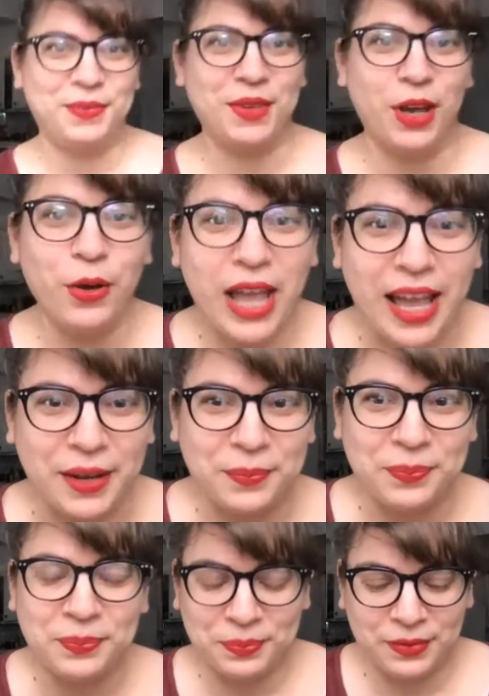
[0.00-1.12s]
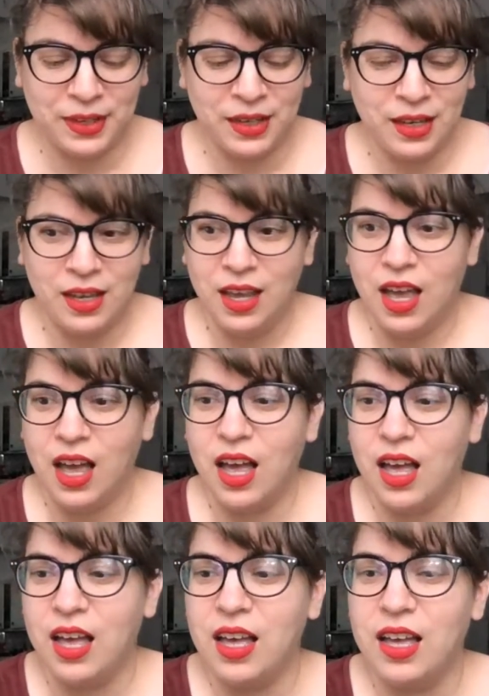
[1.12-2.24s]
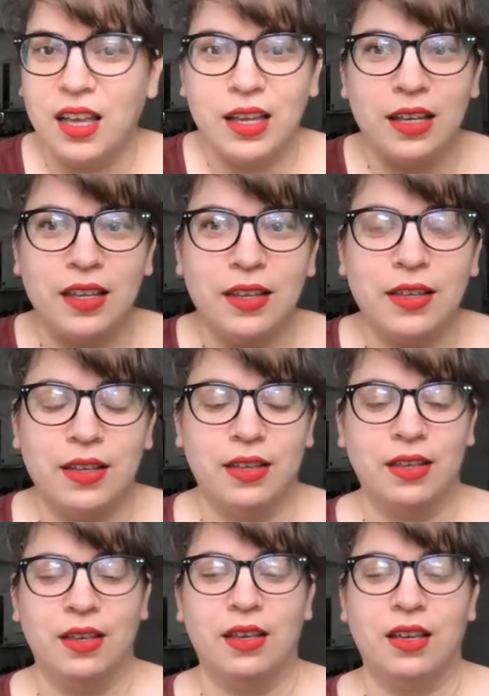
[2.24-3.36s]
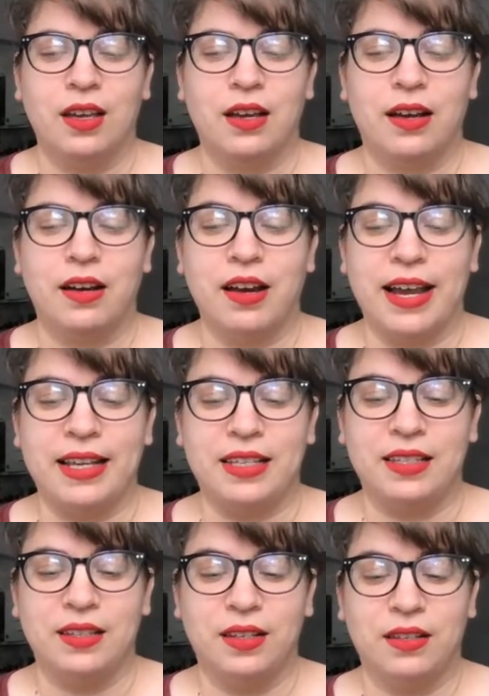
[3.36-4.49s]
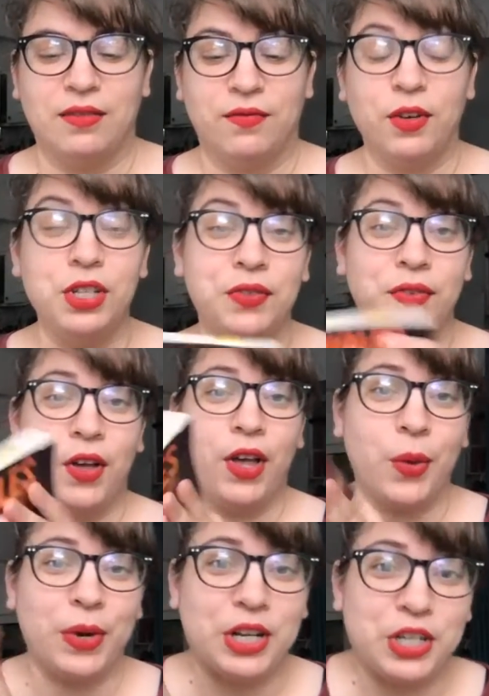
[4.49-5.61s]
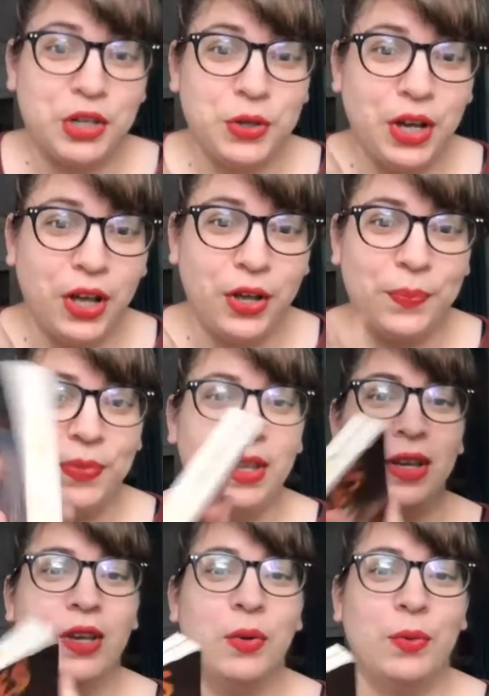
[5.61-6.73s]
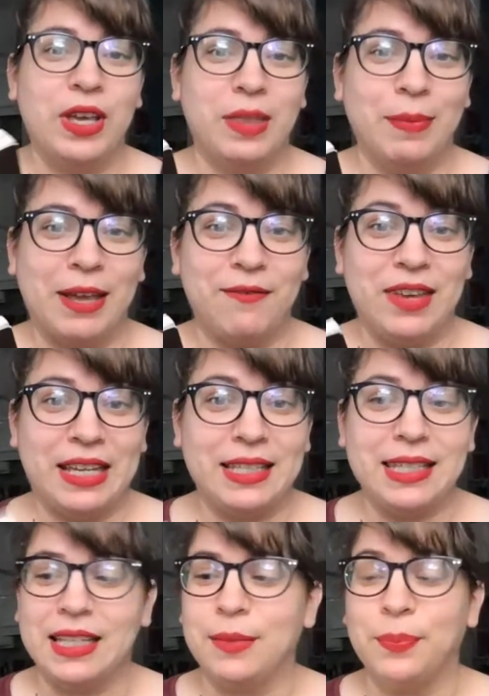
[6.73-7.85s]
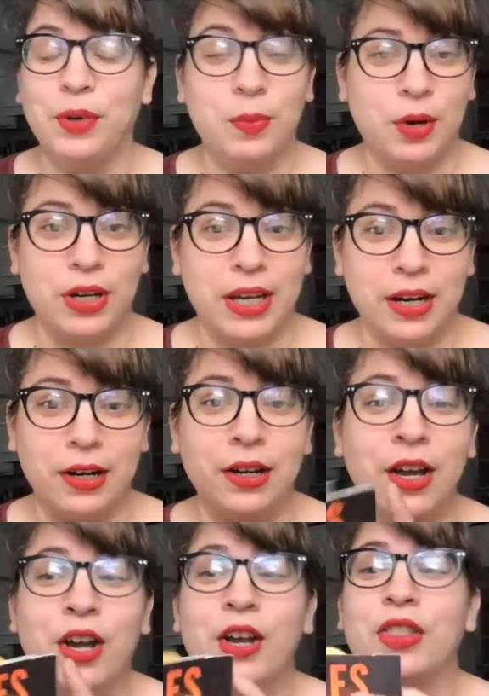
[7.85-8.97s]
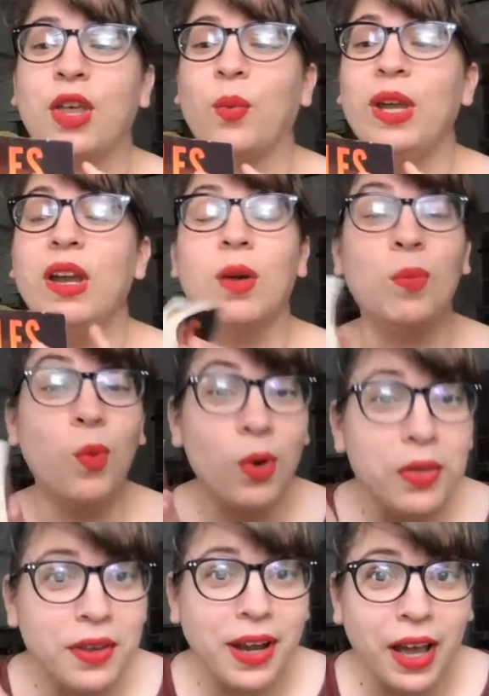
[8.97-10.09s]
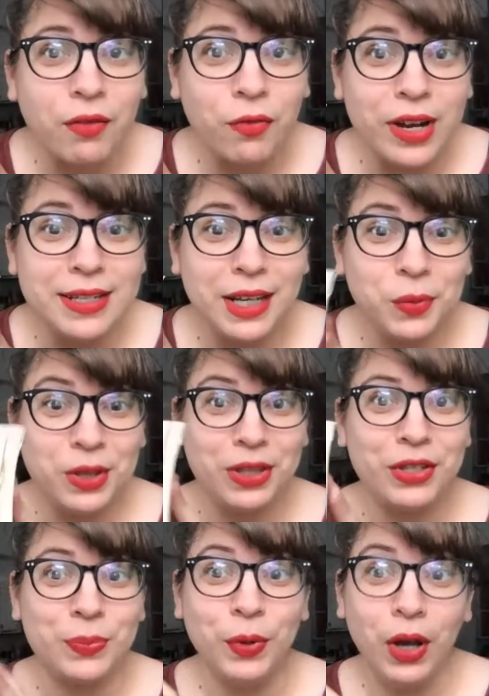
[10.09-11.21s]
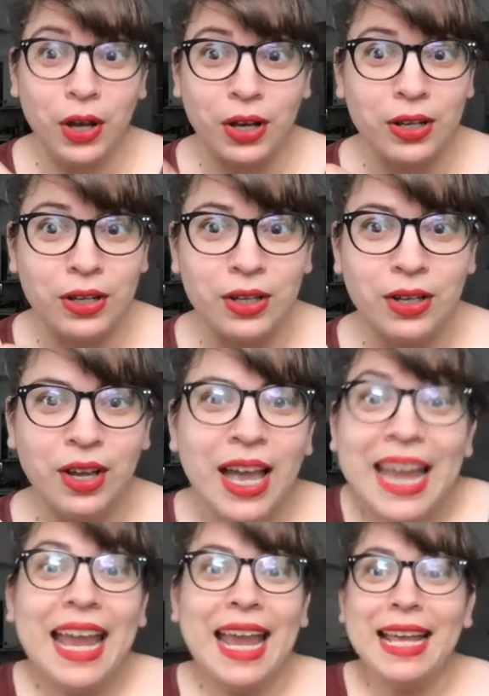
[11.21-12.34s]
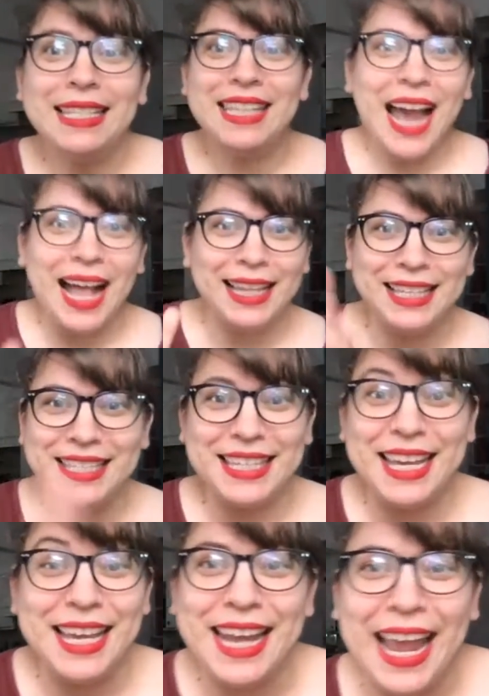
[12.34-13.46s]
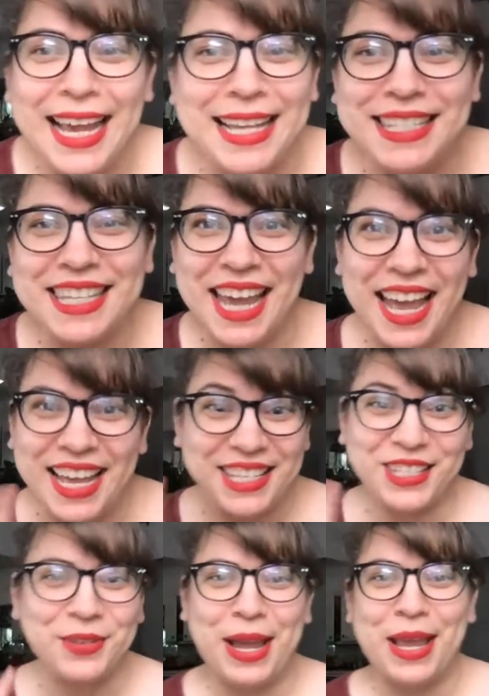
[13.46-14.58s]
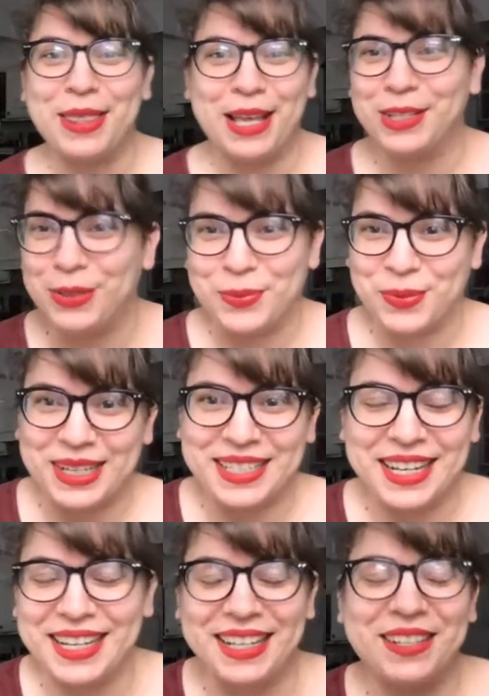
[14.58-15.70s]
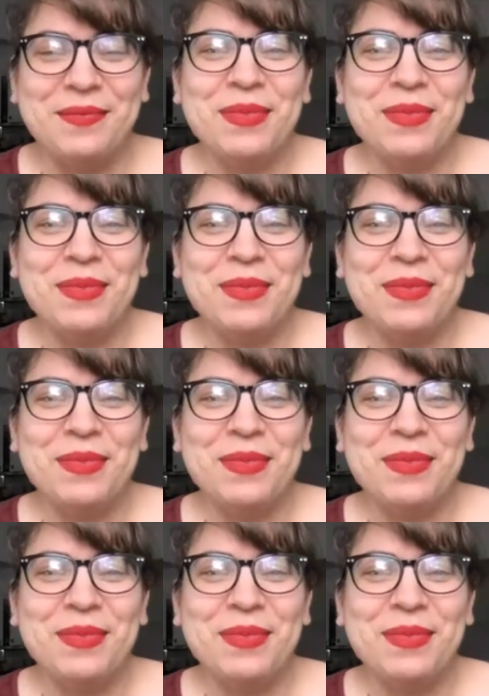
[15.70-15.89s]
Okay. All right. First of all, I want to show y'all with my fancy bookmark here that we are more than halfway done with this book. It's Allison and Tess. Okay, that's super exciting.